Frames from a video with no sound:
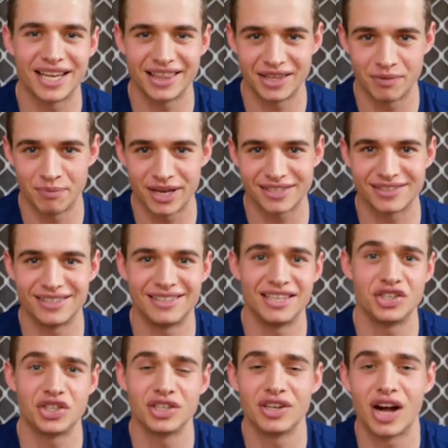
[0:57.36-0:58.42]
the best
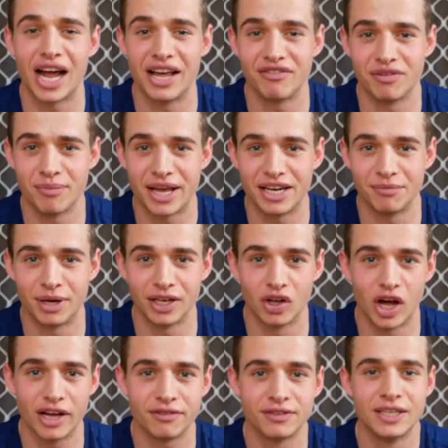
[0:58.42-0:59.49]
decision I ever made in my
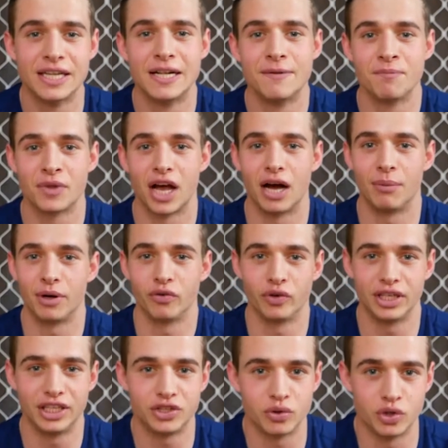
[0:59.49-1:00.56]
life. I
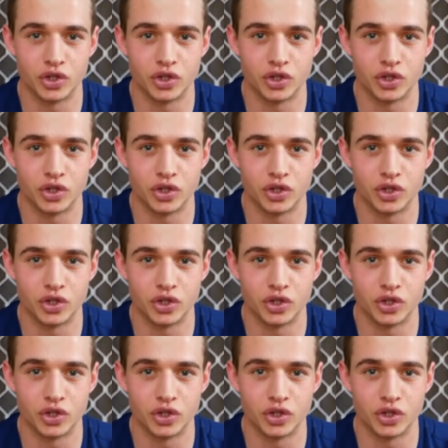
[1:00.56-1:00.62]
really do